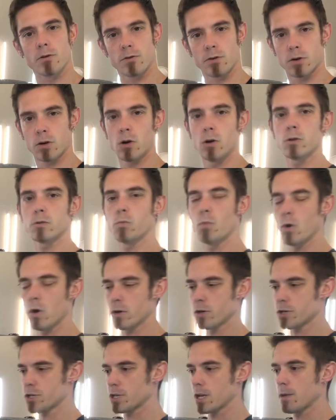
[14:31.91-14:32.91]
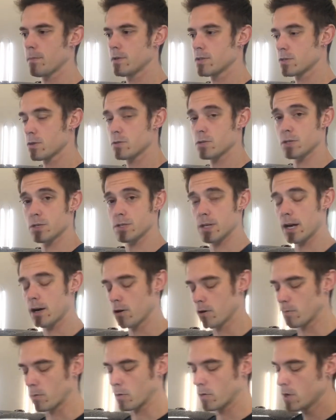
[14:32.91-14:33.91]
They're called water chamois. Those are
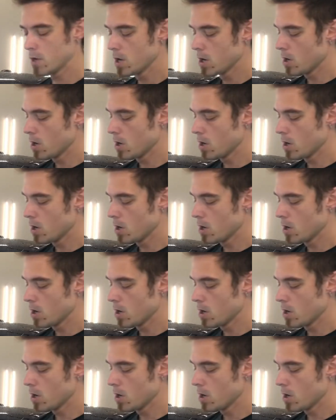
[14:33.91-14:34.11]
terrible.